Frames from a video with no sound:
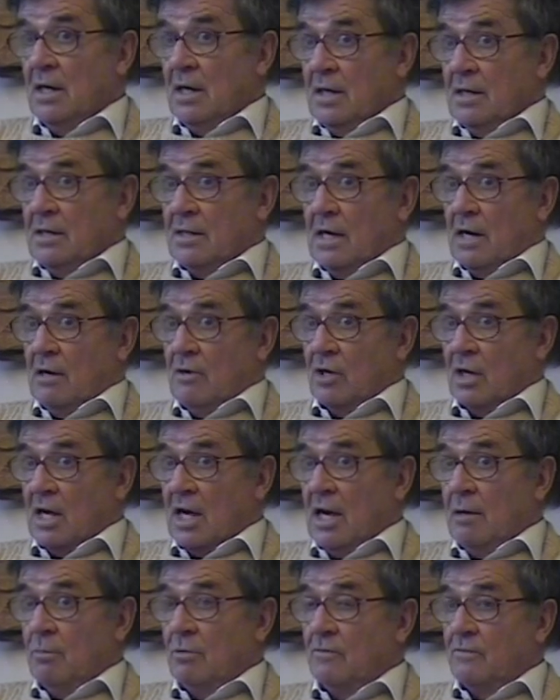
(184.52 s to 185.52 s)
down a
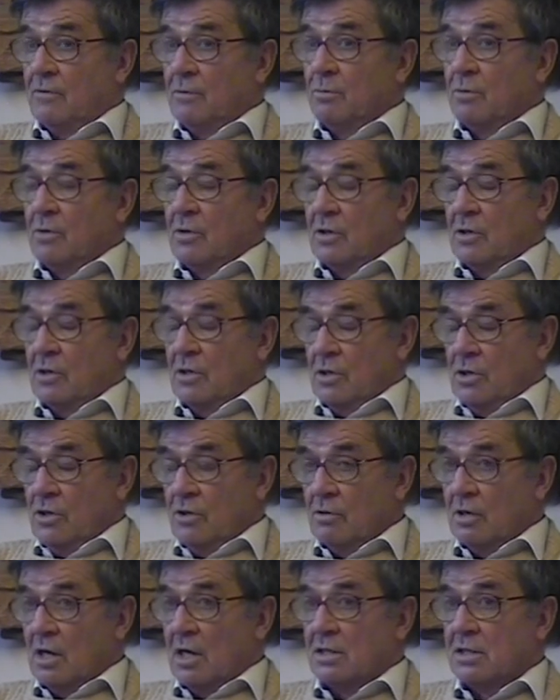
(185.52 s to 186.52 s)
cable from
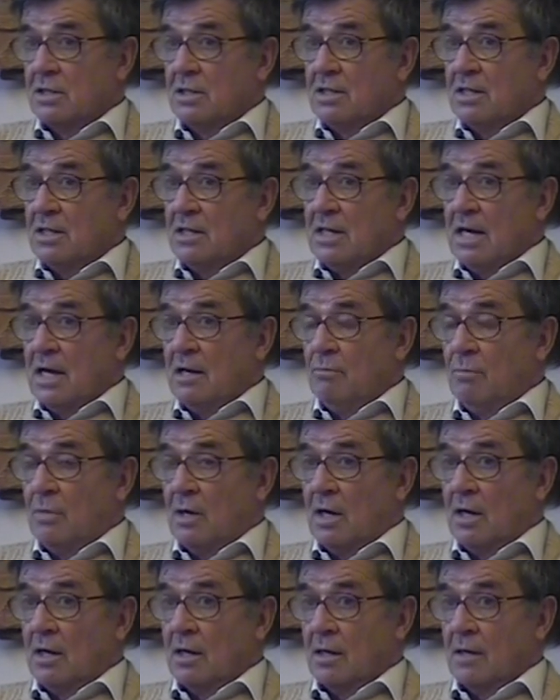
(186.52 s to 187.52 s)
Newcastle to
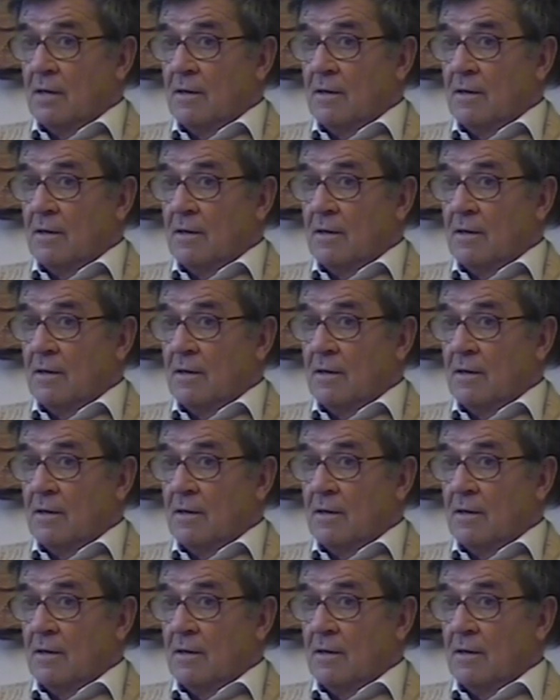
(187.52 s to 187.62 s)
Denmark,